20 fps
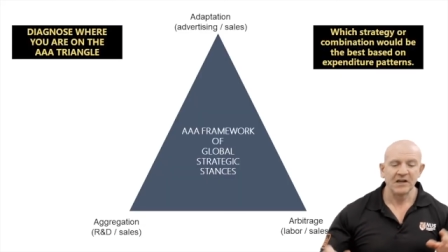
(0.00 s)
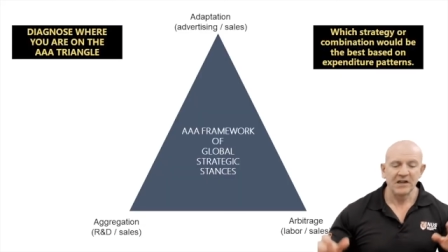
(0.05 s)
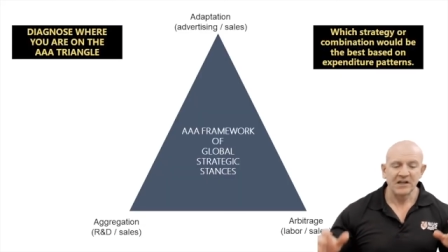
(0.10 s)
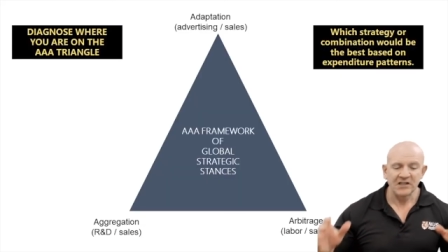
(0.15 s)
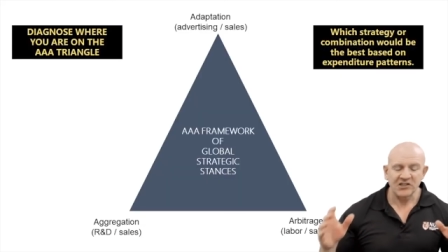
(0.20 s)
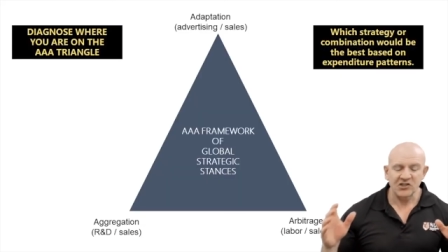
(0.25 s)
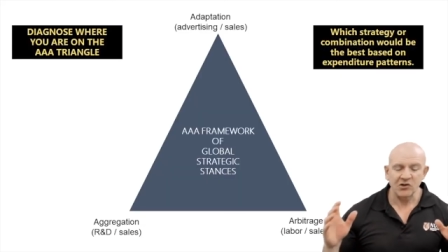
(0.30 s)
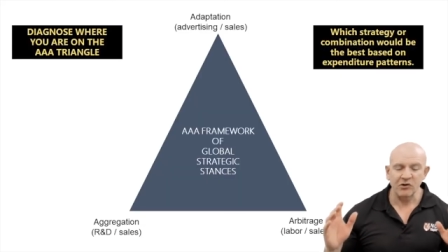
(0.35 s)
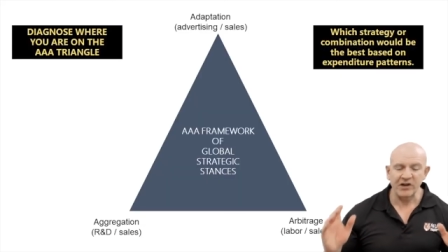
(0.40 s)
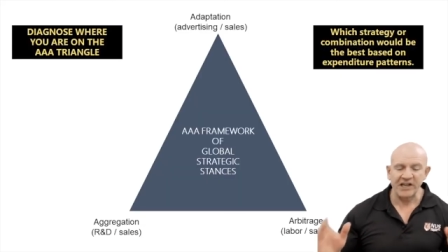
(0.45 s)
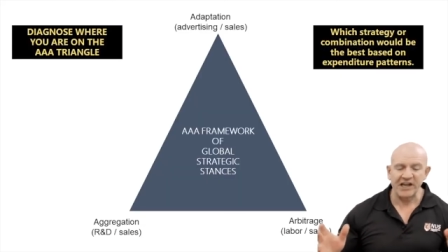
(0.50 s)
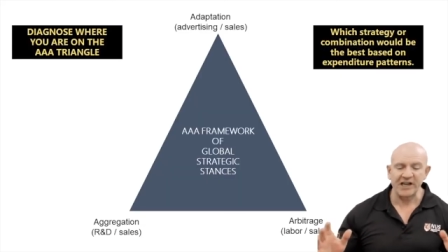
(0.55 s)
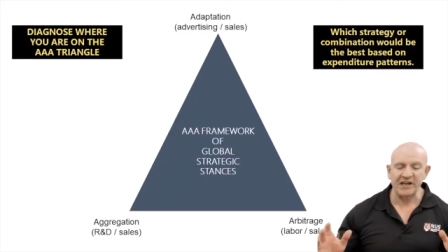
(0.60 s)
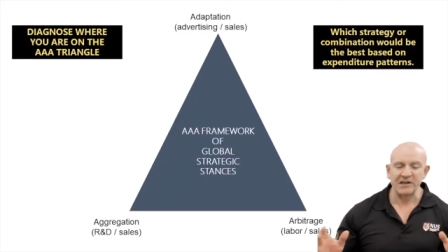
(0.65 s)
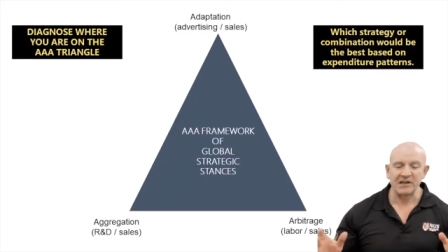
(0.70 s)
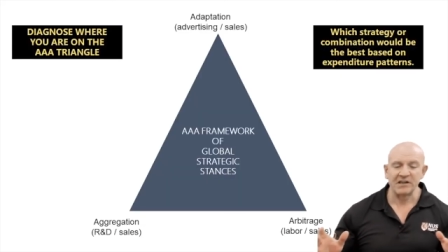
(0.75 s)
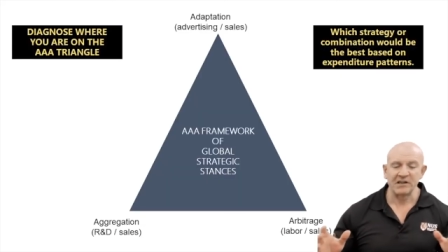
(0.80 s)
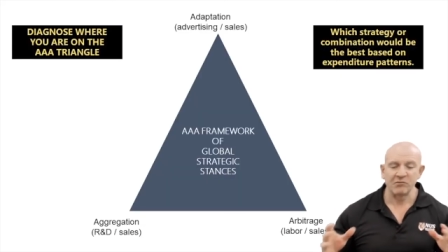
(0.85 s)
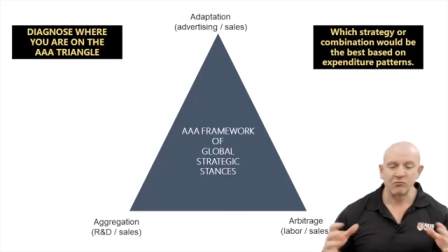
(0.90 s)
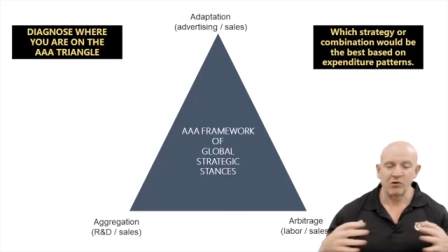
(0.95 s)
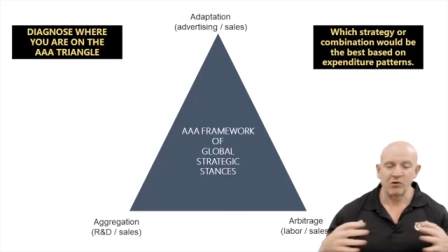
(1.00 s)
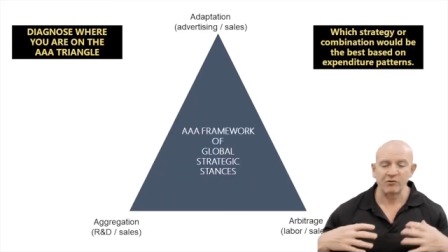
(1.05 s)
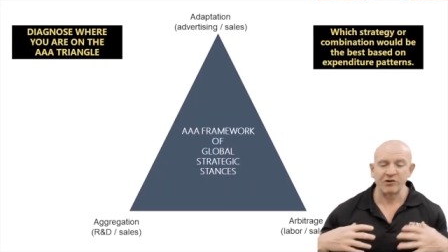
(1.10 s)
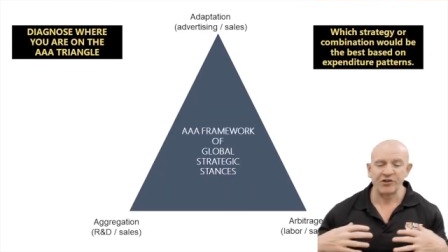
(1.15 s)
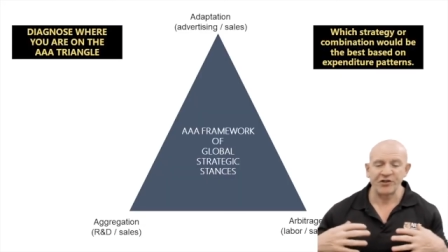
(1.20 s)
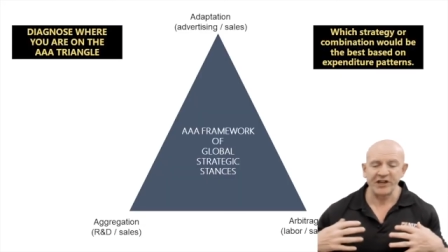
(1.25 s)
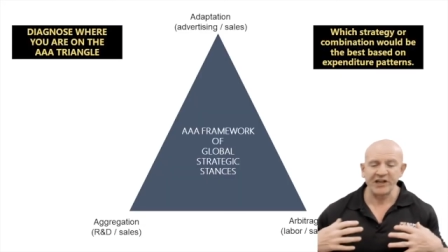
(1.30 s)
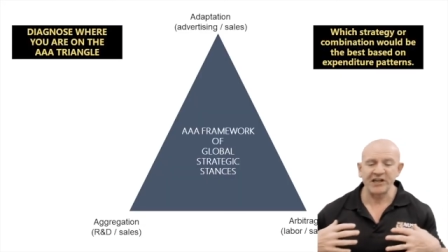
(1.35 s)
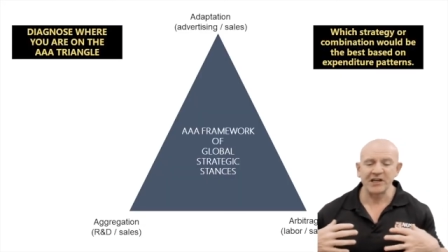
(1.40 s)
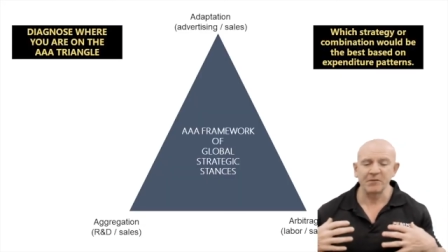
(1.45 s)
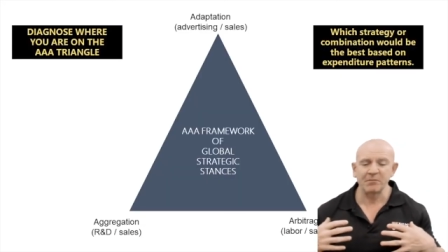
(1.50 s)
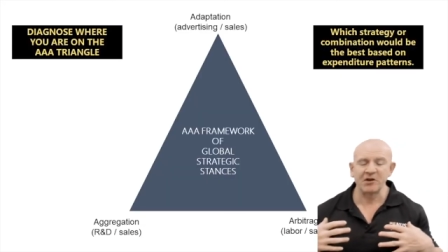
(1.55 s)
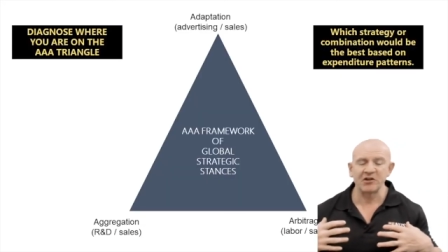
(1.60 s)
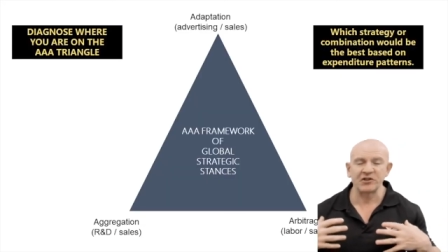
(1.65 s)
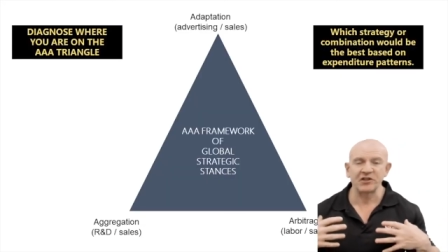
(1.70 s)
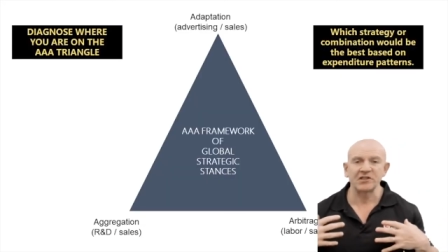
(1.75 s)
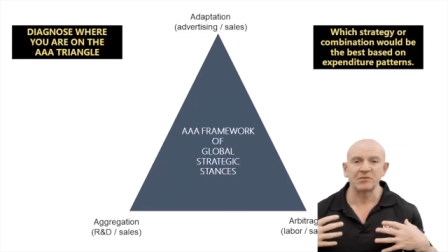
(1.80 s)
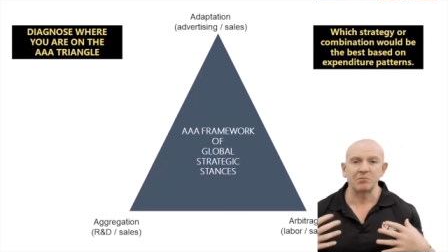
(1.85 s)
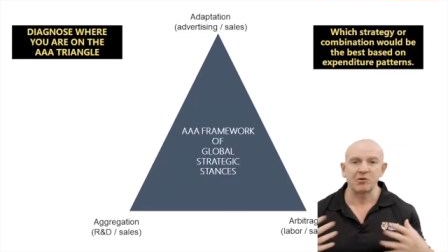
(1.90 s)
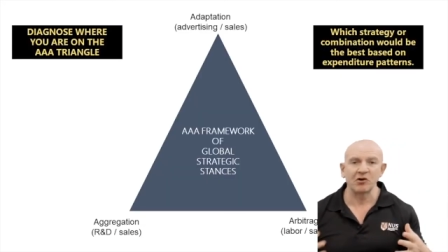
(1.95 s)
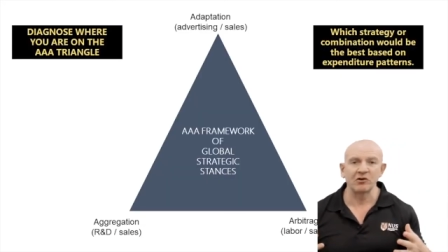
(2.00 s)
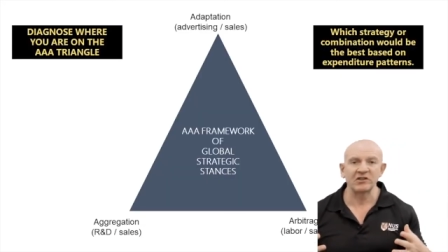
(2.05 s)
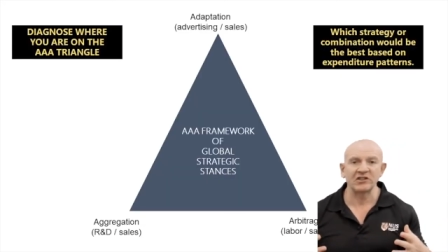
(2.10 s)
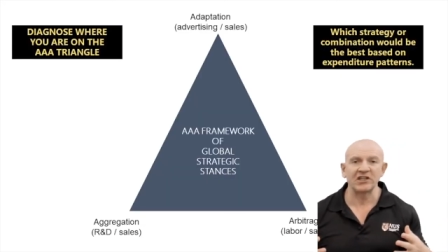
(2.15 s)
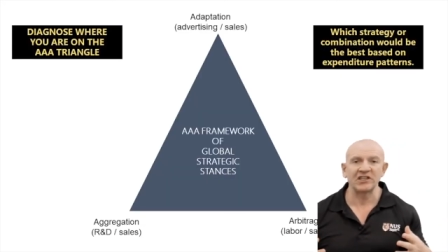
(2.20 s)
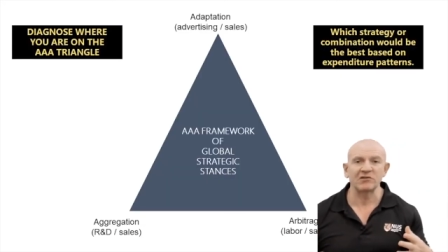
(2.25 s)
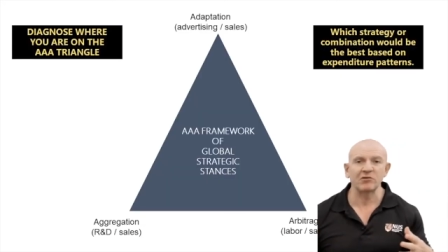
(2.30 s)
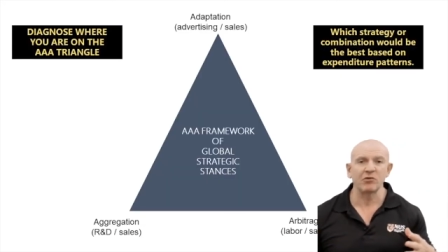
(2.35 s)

So again, when we're thinking about this process,